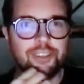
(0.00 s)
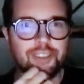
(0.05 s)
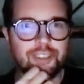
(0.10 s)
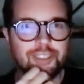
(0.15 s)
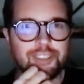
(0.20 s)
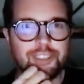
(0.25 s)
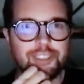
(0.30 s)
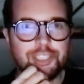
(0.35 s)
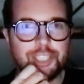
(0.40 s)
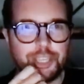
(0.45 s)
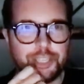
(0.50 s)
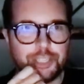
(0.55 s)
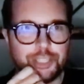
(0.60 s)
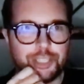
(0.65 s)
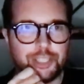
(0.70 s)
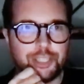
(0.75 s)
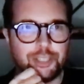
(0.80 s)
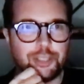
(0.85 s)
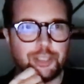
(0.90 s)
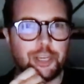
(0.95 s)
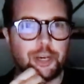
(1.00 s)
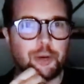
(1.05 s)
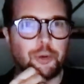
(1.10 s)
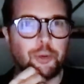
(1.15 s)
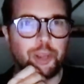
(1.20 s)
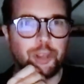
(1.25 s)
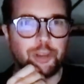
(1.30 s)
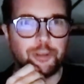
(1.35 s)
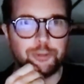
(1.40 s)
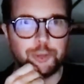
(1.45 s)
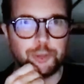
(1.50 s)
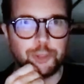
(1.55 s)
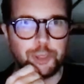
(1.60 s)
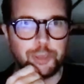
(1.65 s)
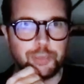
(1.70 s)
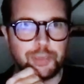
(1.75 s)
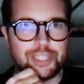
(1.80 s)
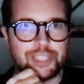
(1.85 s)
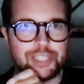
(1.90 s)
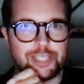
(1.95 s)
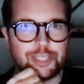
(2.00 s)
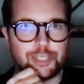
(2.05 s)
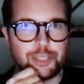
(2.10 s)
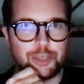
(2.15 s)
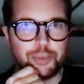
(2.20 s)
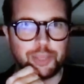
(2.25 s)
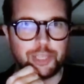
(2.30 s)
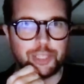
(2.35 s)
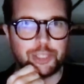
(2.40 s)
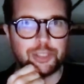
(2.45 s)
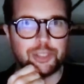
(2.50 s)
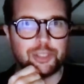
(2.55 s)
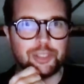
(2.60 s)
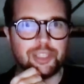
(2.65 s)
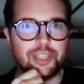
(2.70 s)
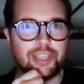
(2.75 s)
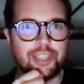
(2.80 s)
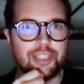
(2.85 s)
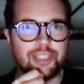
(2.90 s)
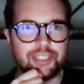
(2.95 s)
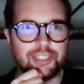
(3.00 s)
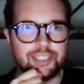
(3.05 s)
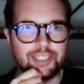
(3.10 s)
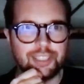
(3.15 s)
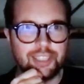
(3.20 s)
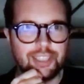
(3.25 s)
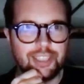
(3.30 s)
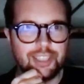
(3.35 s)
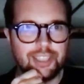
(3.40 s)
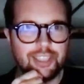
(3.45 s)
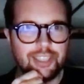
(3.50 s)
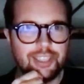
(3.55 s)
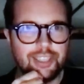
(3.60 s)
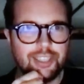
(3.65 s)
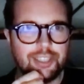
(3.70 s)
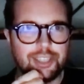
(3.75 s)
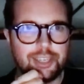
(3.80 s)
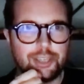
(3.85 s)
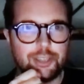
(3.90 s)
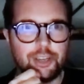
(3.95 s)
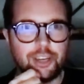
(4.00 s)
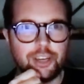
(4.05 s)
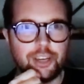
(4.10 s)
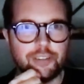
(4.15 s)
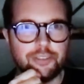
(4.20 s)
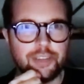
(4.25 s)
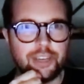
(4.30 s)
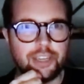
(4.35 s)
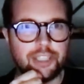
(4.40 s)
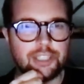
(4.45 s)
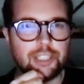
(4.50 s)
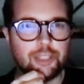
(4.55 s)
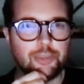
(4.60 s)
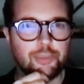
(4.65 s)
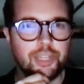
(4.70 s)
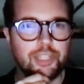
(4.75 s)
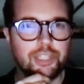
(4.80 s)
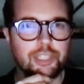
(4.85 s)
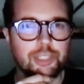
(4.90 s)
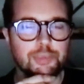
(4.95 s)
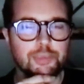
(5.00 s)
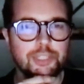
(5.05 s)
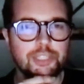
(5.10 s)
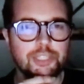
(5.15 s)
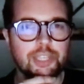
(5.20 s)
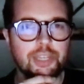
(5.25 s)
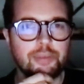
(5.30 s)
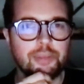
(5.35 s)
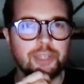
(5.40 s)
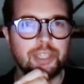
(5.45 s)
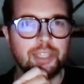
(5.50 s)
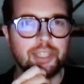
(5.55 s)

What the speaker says: changing their way of doing business to make sure that they're not affected by this pandemic.